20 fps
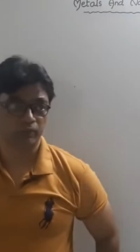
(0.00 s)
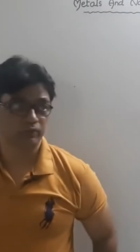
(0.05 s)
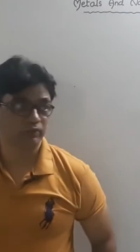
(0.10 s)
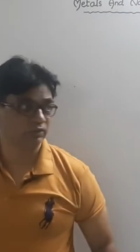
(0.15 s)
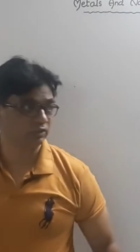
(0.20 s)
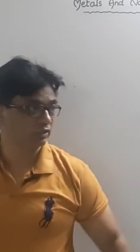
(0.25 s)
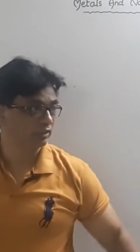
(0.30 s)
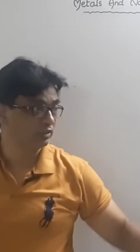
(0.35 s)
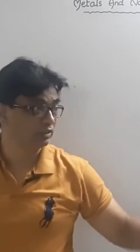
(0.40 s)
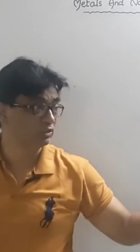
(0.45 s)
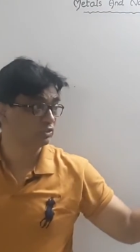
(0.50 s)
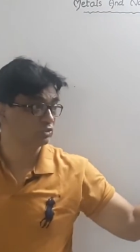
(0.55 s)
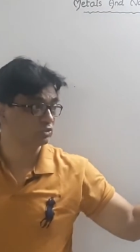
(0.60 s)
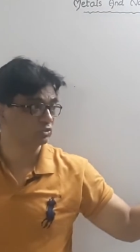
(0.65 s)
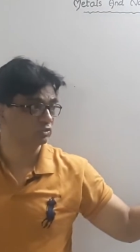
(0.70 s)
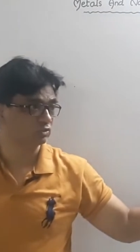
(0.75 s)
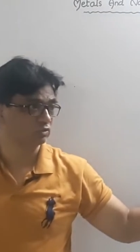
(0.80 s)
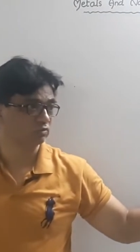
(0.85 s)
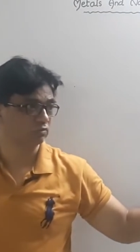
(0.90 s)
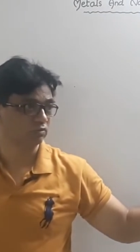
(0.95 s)

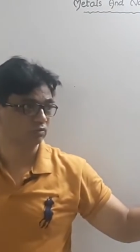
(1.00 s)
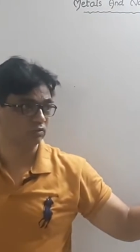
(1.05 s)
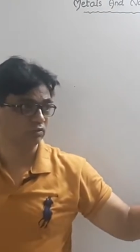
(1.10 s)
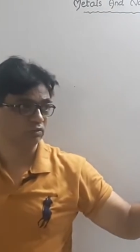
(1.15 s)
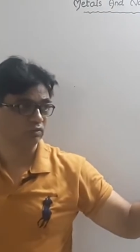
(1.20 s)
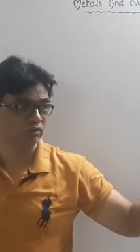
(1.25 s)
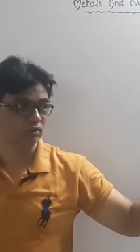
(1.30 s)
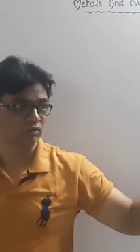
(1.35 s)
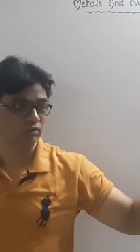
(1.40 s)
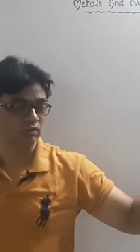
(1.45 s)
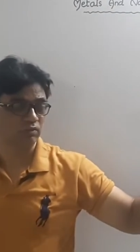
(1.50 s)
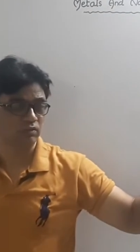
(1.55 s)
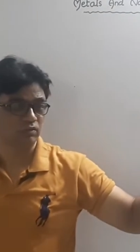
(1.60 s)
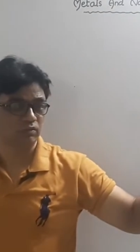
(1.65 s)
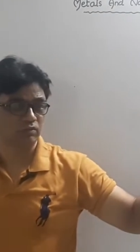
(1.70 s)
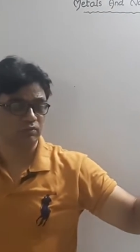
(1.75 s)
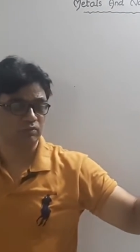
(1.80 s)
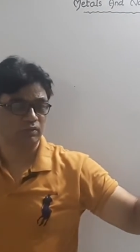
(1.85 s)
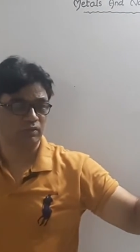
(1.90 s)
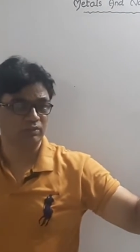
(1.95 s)
things,
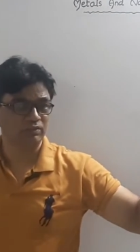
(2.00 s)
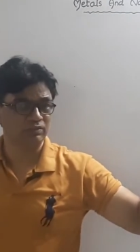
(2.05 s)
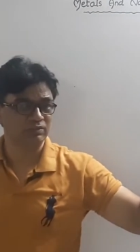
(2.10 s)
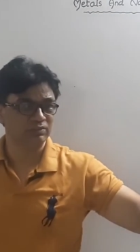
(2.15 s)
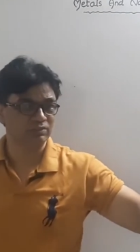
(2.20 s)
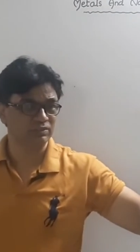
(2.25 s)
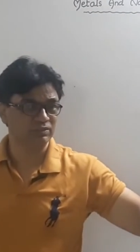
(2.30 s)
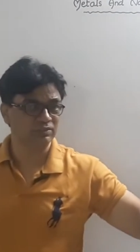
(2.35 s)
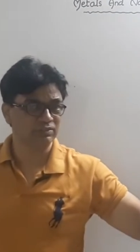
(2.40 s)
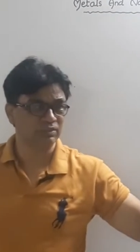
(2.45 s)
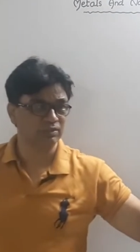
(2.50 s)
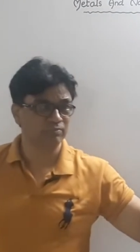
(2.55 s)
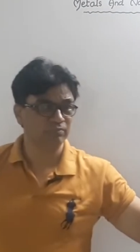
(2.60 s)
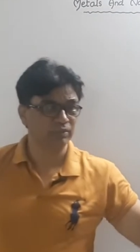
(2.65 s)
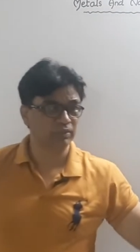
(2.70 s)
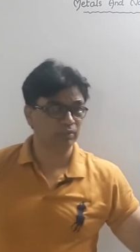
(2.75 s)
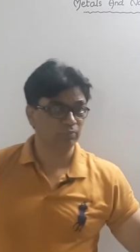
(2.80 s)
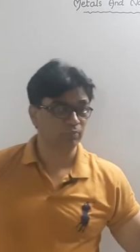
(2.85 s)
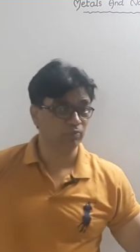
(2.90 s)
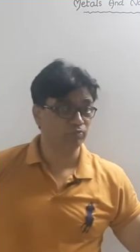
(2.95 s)
and these things are
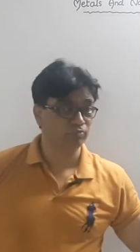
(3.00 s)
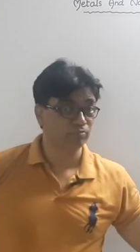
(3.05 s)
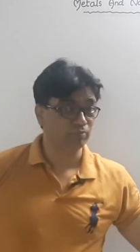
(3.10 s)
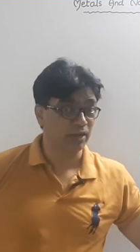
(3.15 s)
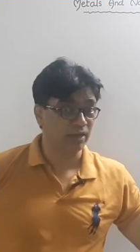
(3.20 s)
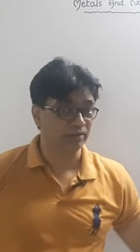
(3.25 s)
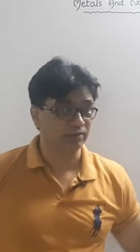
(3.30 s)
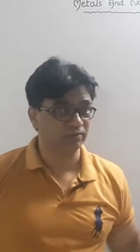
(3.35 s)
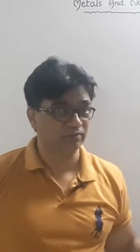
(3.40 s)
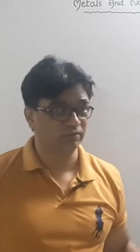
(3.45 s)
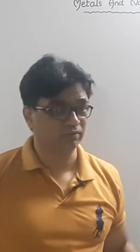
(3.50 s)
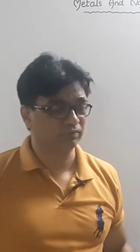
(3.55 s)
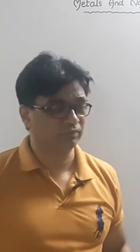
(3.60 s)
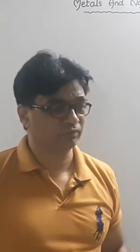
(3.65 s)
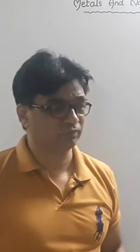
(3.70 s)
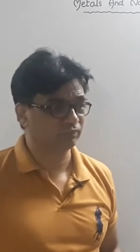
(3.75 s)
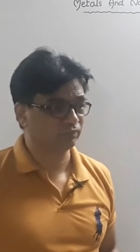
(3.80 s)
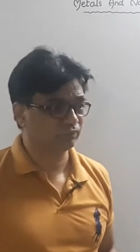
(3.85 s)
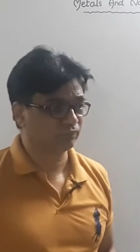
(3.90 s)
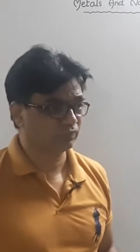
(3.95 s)
made up of matter.
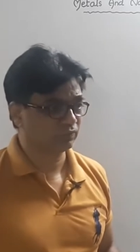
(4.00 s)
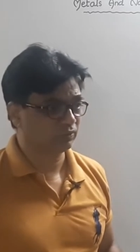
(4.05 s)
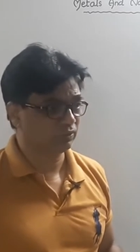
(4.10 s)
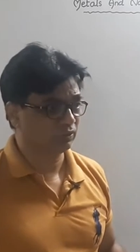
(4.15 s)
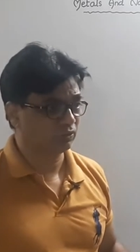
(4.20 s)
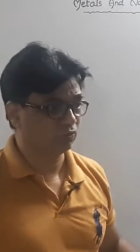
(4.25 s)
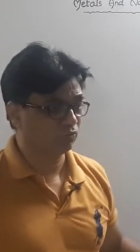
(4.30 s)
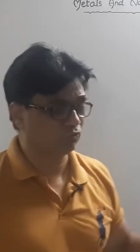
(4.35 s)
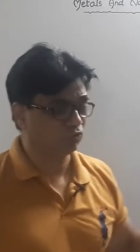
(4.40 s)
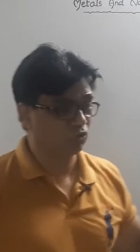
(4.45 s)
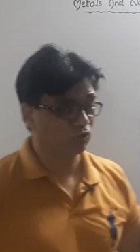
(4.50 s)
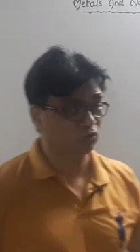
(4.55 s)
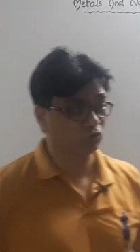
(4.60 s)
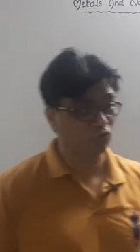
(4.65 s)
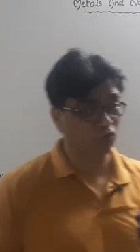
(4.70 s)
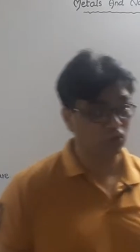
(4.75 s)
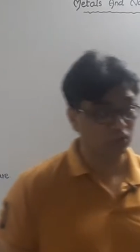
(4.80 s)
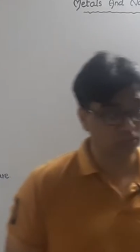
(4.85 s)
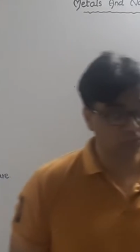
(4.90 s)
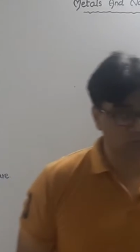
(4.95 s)
Like you've got
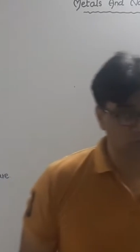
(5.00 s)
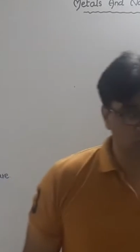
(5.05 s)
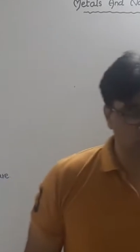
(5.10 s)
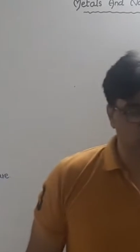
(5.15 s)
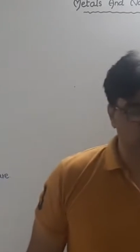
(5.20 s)
water,